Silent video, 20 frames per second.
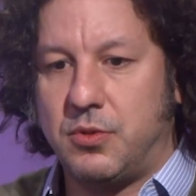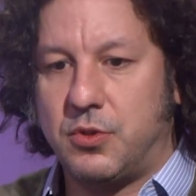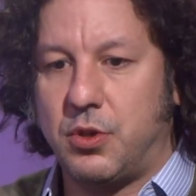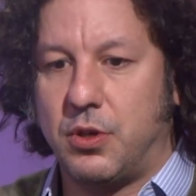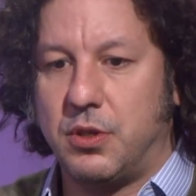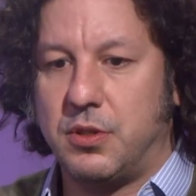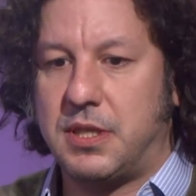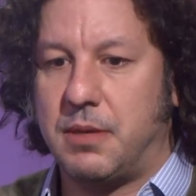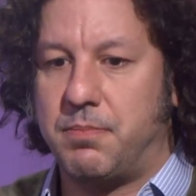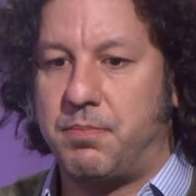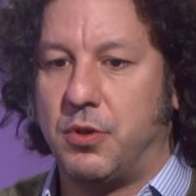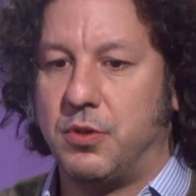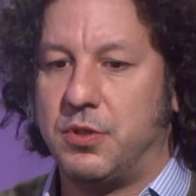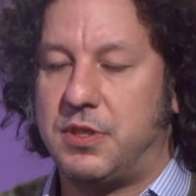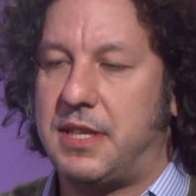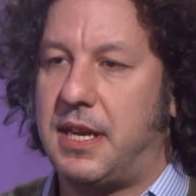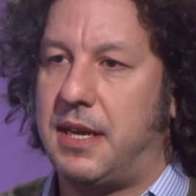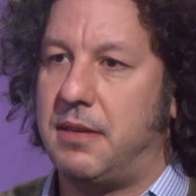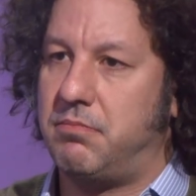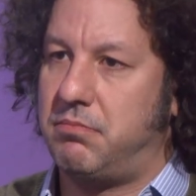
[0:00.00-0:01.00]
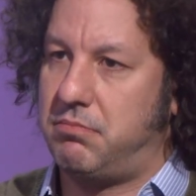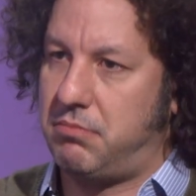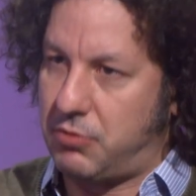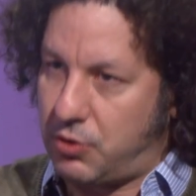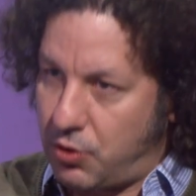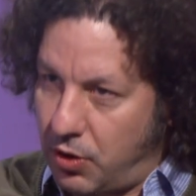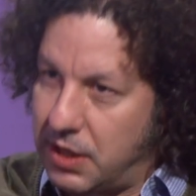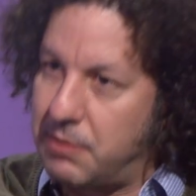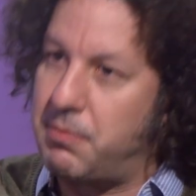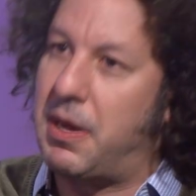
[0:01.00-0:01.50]
So suppose that,
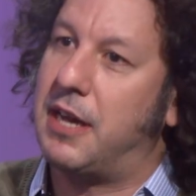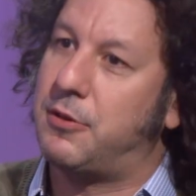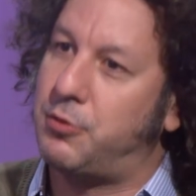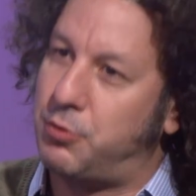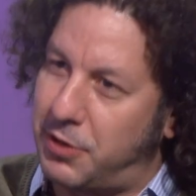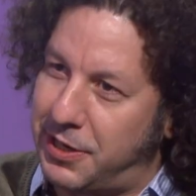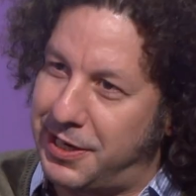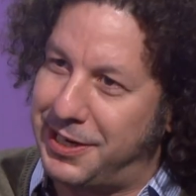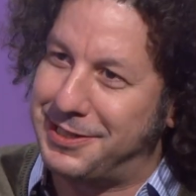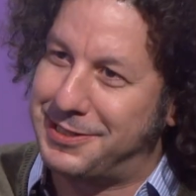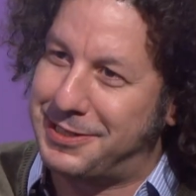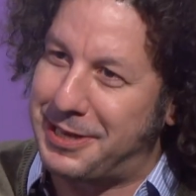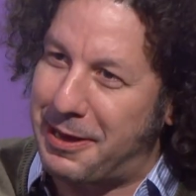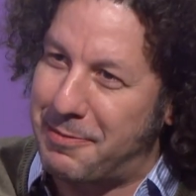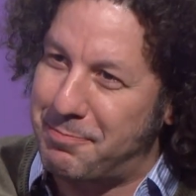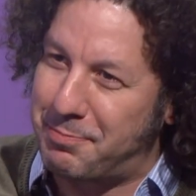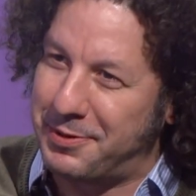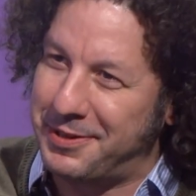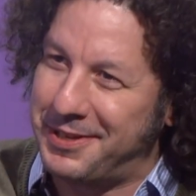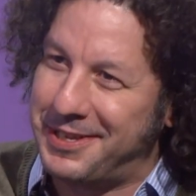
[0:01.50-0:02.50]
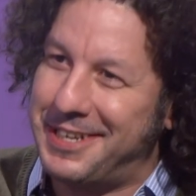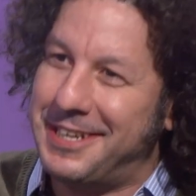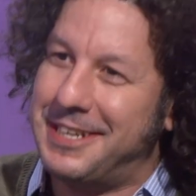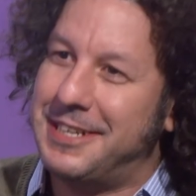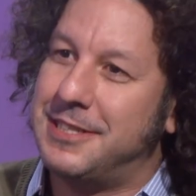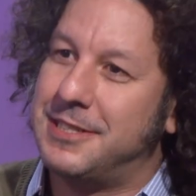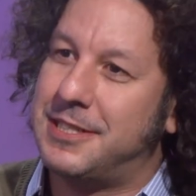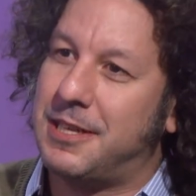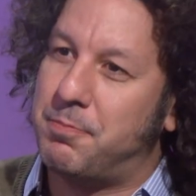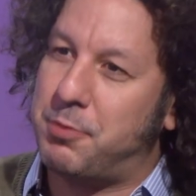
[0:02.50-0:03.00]
going back to our example,
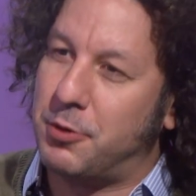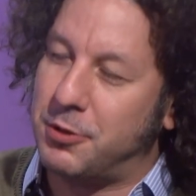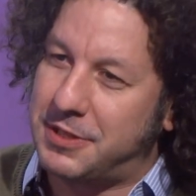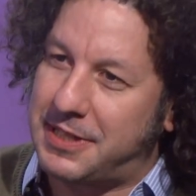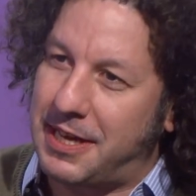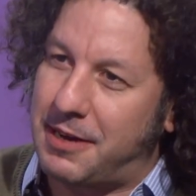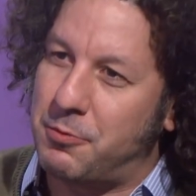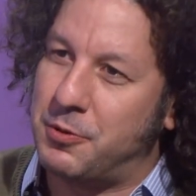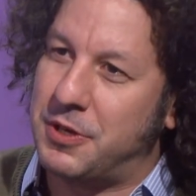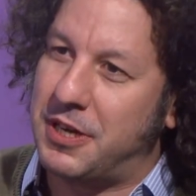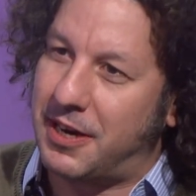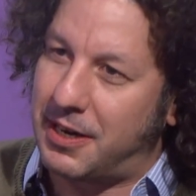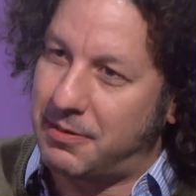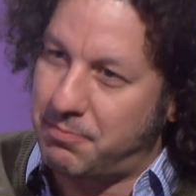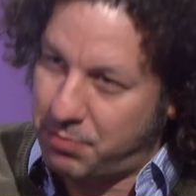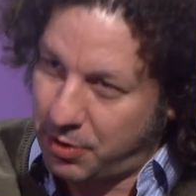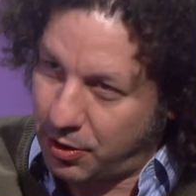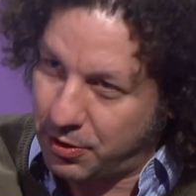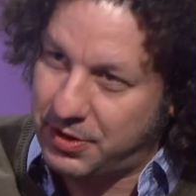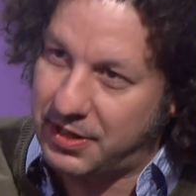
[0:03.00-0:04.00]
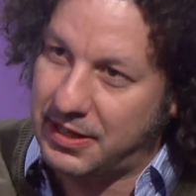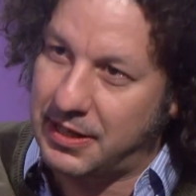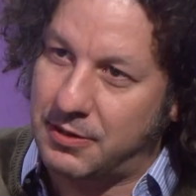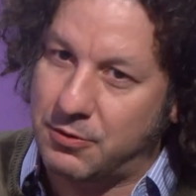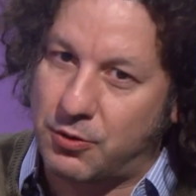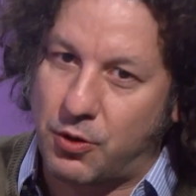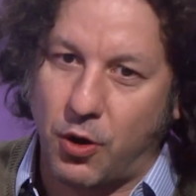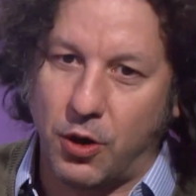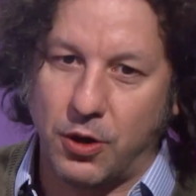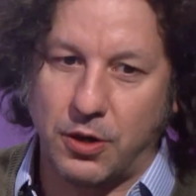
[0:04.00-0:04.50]
suppose that we are both
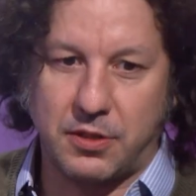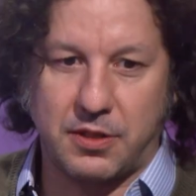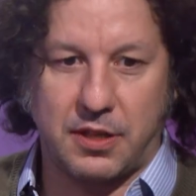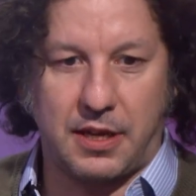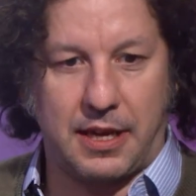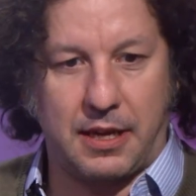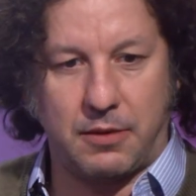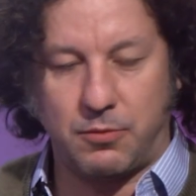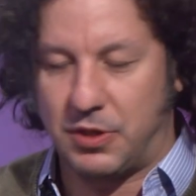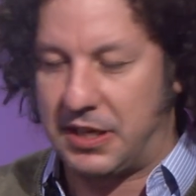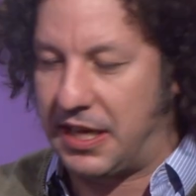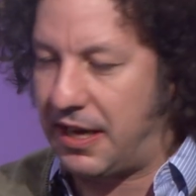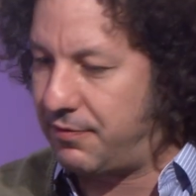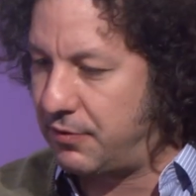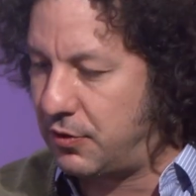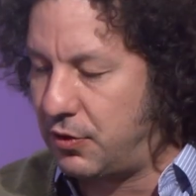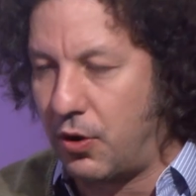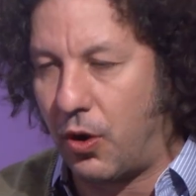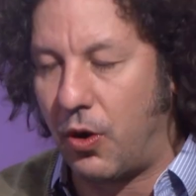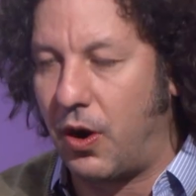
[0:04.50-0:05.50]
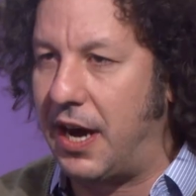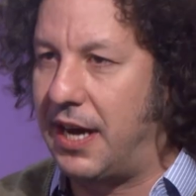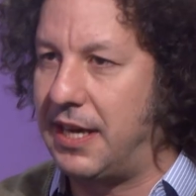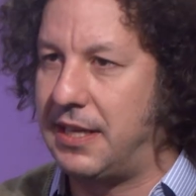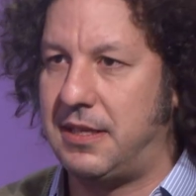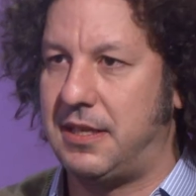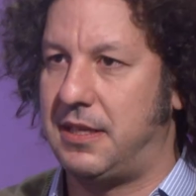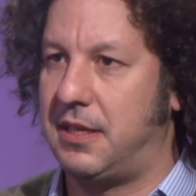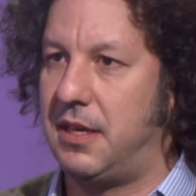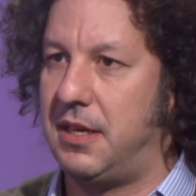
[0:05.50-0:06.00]
in court and we have no
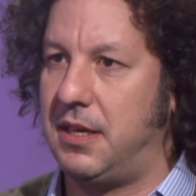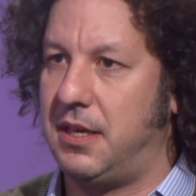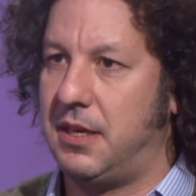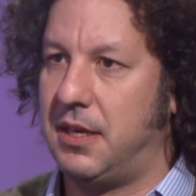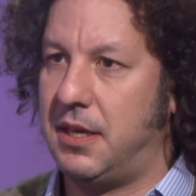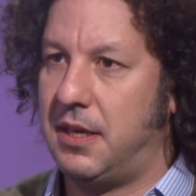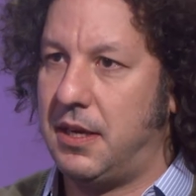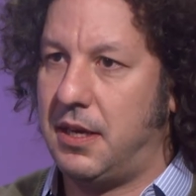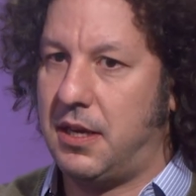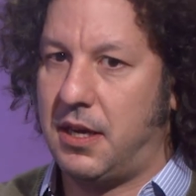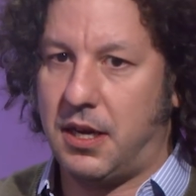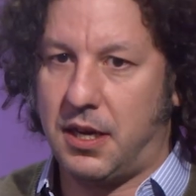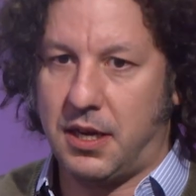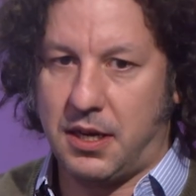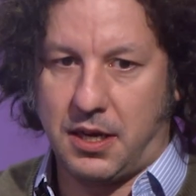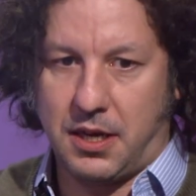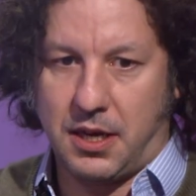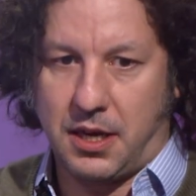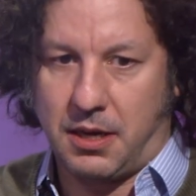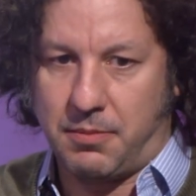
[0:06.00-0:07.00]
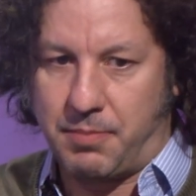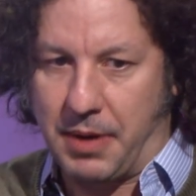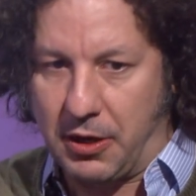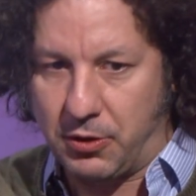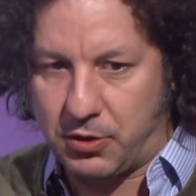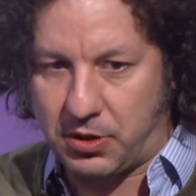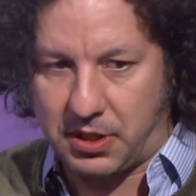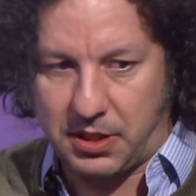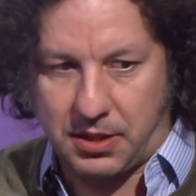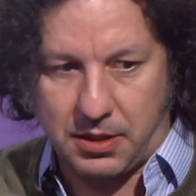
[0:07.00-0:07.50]
idea
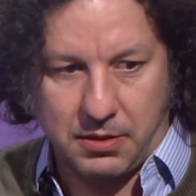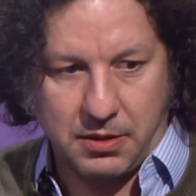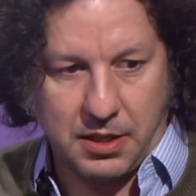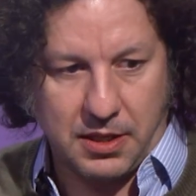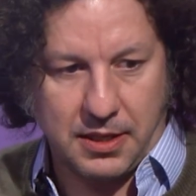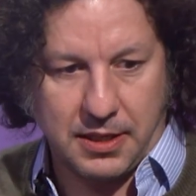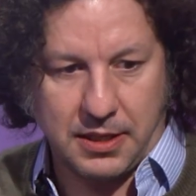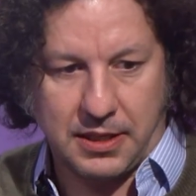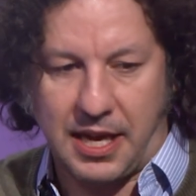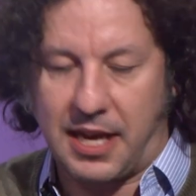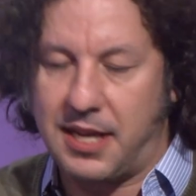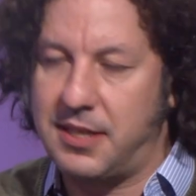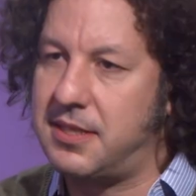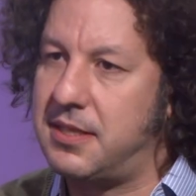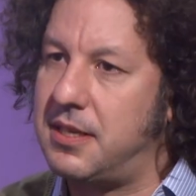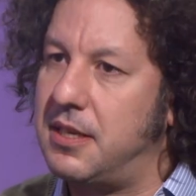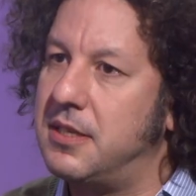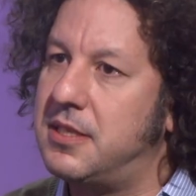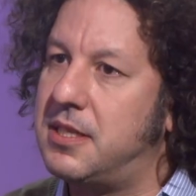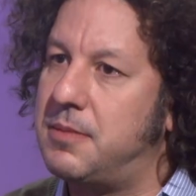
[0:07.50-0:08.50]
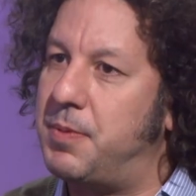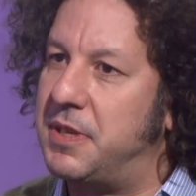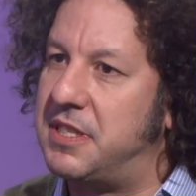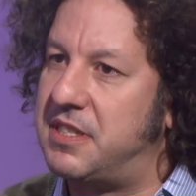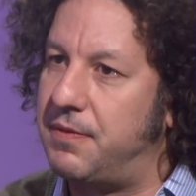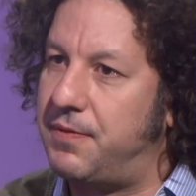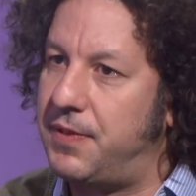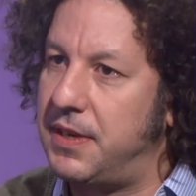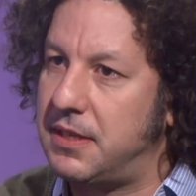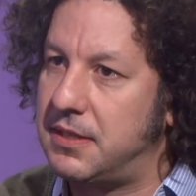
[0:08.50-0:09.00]
about the case
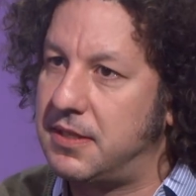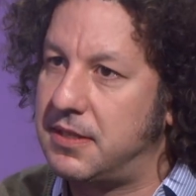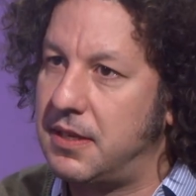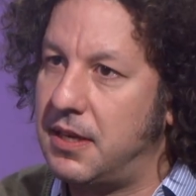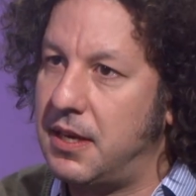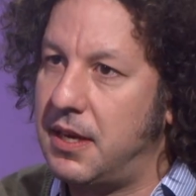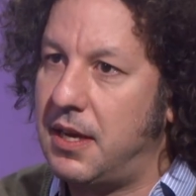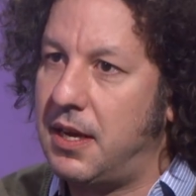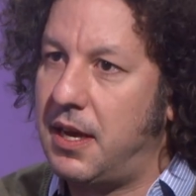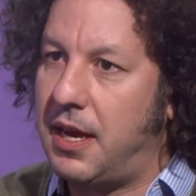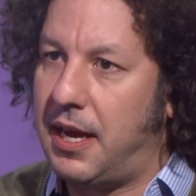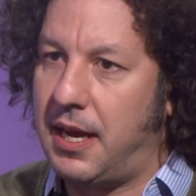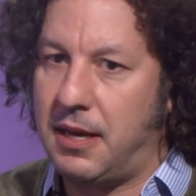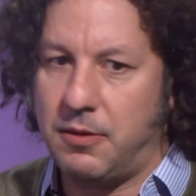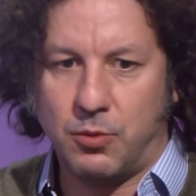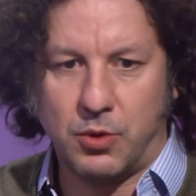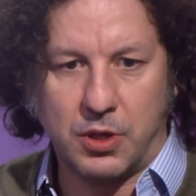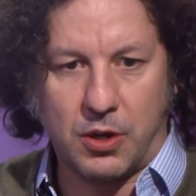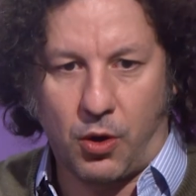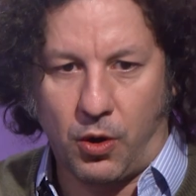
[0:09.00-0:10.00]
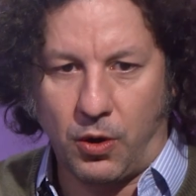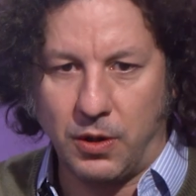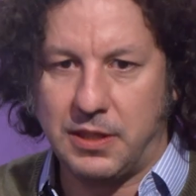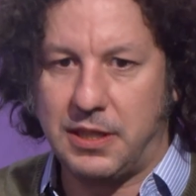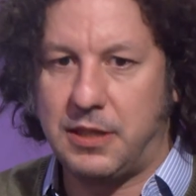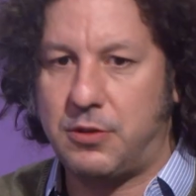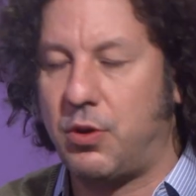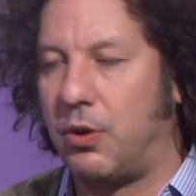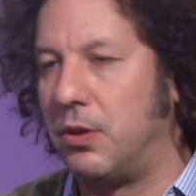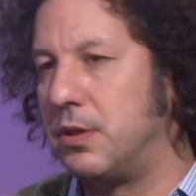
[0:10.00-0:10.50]
specifics, and we're
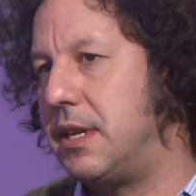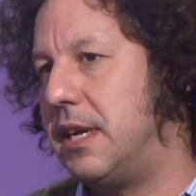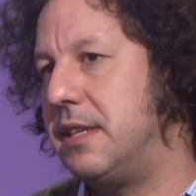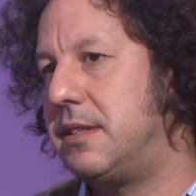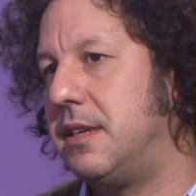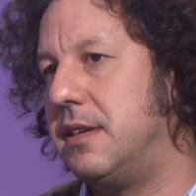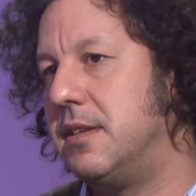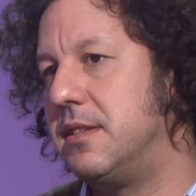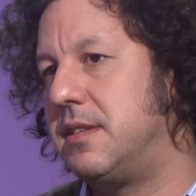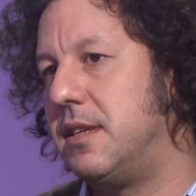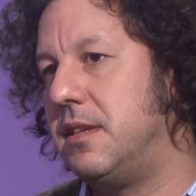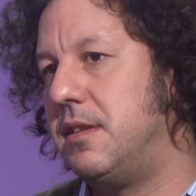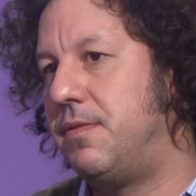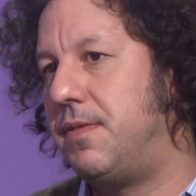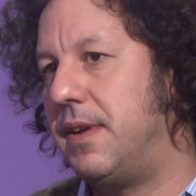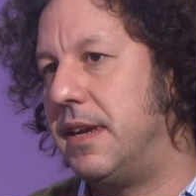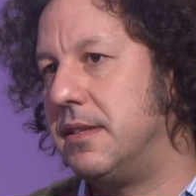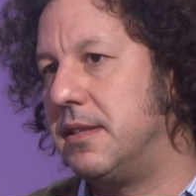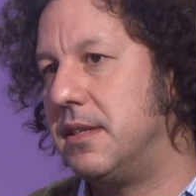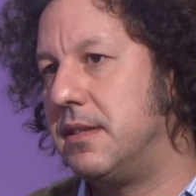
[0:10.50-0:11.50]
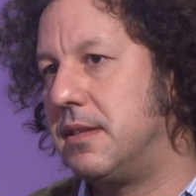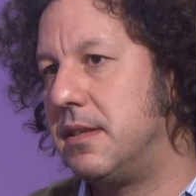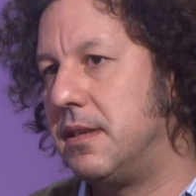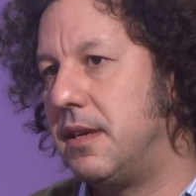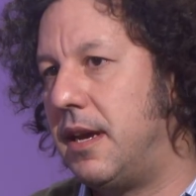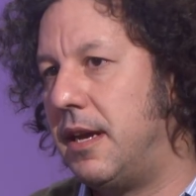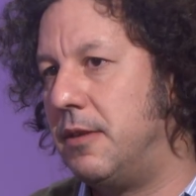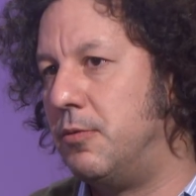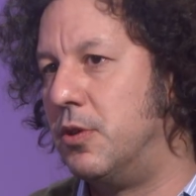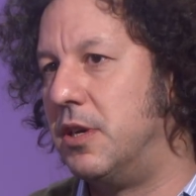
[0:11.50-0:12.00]
only told that there's a defendant.
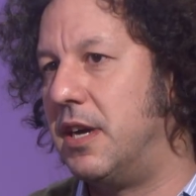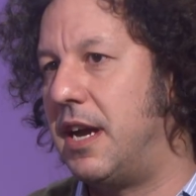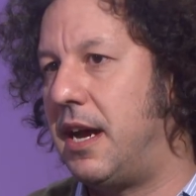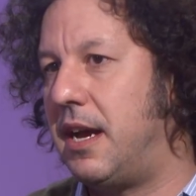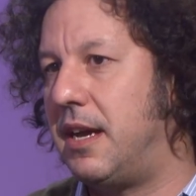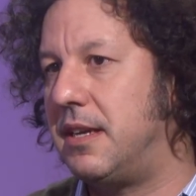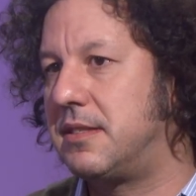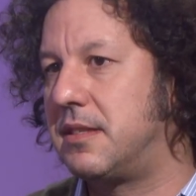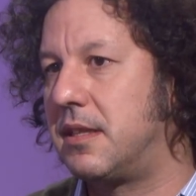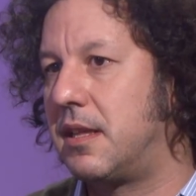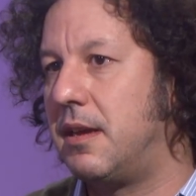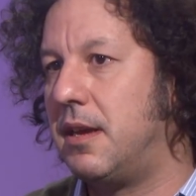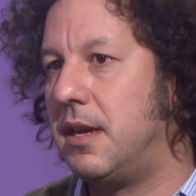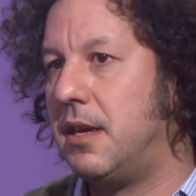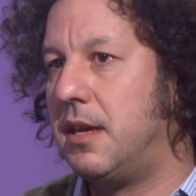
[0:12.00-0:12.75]
And we're asked,